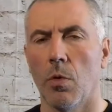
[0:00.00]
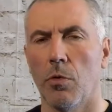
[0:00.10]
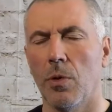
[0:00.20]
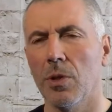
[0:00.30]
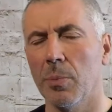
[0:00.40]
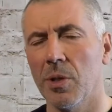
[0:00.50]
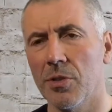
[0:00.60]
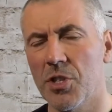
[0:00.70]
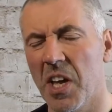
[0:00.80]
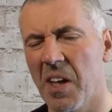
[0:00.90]

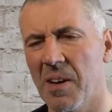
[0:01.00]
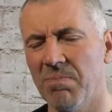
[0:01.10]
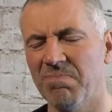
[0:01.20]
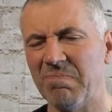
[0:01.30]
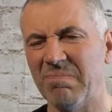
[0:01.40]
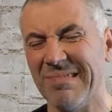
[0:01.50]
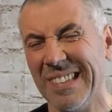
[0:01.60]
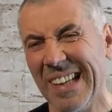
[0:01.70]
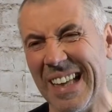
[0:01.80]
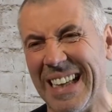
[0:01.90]
Foldable chair,
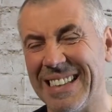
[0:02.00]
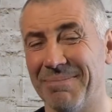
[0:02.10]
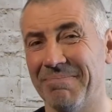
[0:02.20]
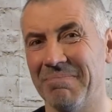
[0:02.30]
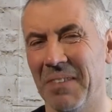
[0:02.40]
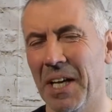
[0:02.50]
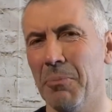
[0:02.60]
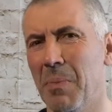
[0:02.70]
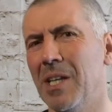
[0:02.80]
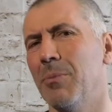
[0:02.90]
yeah,
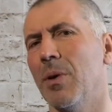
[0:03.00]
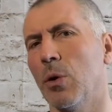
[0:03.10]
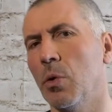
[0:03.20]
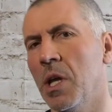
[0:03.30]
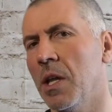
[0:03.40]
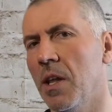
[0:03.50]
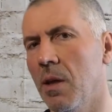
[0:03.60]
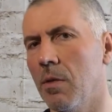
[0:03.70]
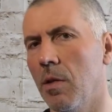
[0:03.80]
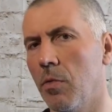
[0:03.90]
it might be a good
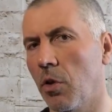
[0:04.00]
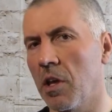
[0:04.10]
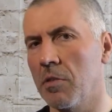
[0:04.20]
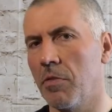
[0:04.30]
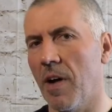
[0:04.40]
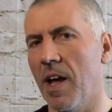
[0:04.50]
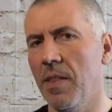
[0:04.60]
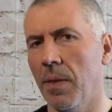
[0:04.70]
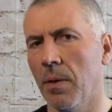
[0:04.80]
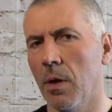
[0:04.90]
idea if you can find
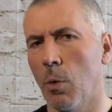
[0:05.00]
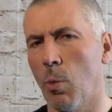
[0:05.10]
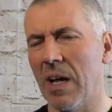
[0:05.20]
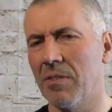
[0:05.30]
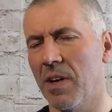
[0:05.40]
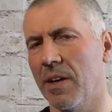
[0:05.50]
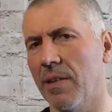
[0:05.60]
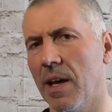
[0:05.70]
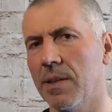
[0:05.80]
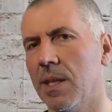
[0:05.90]
one very
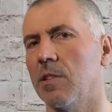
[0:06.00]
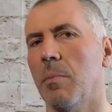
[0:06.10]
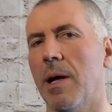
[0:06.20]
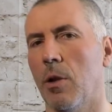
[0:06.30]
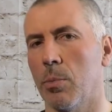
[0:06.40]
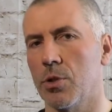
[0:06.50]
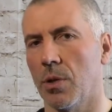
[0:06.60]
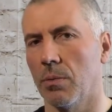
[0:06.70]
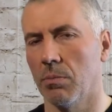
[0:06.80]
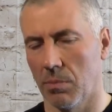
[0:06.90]
light and small option.
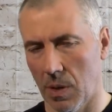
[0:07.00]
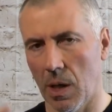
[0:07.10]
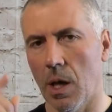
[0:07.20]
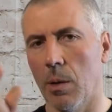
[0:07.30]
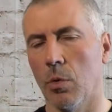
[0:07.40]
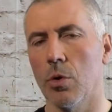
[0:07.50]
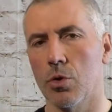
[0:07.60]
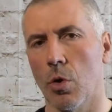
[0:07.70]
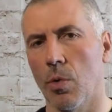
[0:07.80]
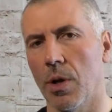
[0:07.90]
I'm gonna
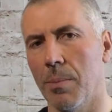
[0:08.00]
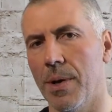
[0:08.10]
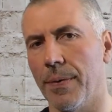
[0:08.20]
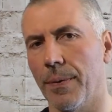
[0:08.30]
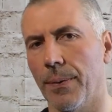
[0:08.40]
show you in a minute.